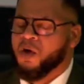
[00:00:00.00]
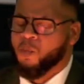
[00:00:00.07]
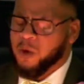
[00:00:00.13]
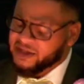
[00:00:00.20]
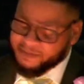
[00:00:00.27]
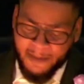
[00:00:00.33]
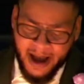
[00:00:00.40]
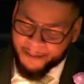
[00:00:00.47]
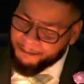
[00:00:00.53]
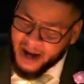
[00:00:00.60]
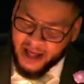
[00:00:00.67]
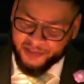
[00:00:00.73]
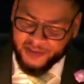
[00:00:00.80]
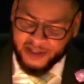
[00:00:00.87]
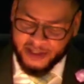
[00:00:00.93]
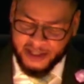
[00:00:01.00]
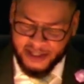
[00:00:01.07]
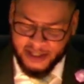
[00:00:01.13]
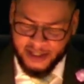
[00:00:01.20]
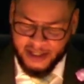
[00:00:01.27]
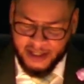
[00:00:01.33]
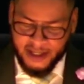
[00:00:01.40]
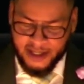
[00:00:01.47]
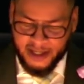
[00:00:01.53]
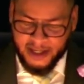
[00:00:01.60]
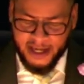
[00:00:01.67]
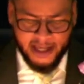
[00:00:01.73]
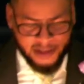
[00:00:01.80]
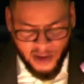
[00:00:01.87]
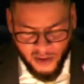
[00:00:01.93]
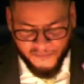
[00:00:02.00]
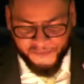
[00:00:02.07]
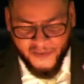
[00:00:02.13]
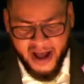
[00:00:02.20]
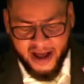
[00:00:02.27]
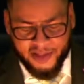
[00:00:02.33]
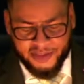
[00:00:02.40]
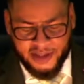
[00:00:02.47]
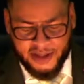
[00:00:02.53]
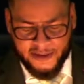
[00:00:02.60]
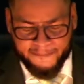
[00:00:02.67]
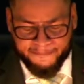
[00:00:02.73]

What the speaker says: was my mother and no father.